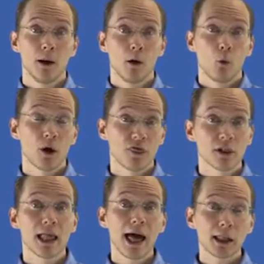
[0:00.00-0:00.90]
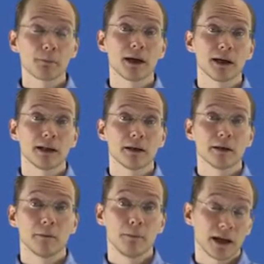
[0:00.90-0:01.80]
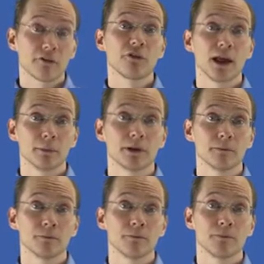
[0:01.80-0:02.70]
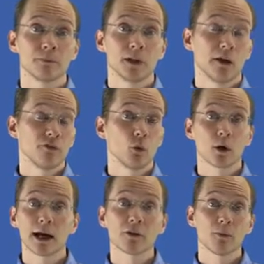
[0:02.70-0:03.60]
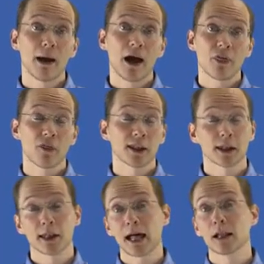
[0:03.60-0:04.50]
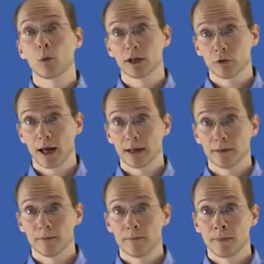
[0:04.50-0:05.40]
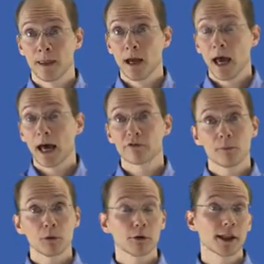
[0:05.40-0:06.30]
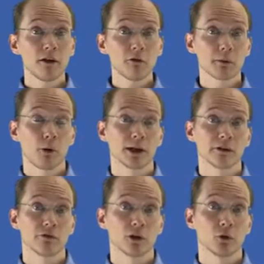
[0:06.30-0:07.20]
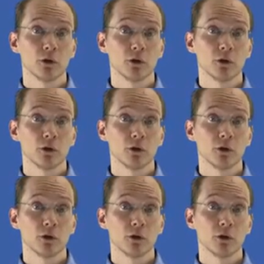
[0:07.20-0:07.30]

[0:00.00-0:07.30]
with the last bit being flipped. If you work out the math, this is exactly what you get. And from the receiver's point of view,